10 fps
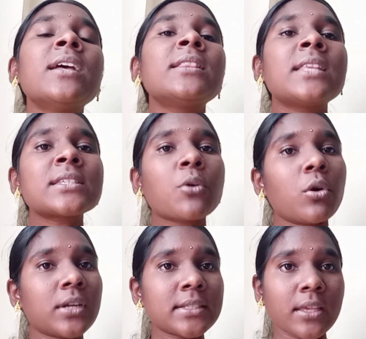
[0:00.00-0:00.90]
This
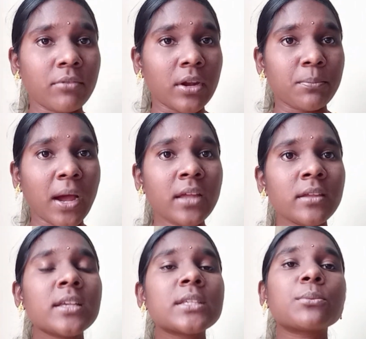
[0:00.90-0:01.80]
quote is given by
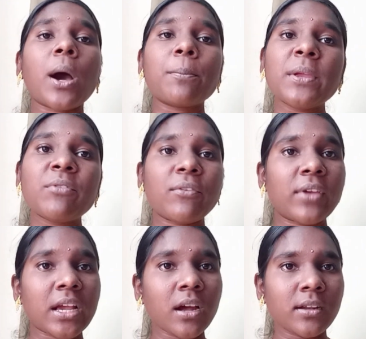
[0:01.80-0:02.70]
Swami
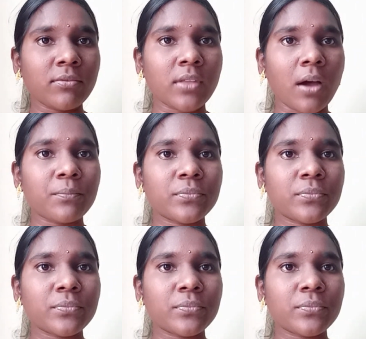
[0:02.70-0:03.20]
Vivekananda.